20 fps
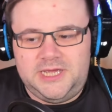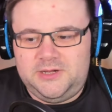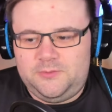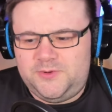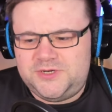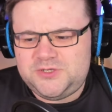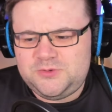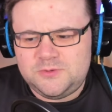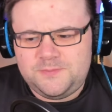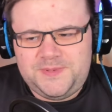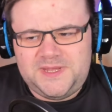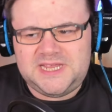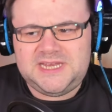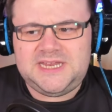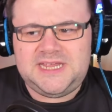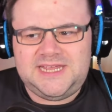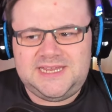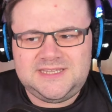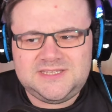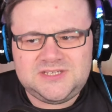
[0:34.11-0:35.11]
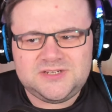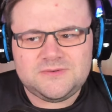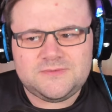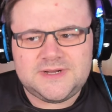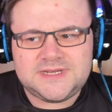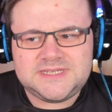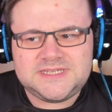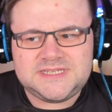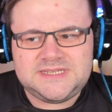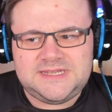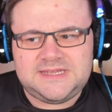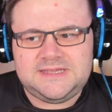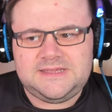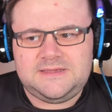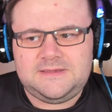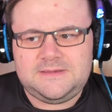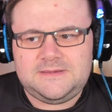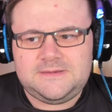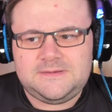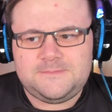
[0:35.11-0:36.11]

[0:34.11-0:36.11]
which would be an interesting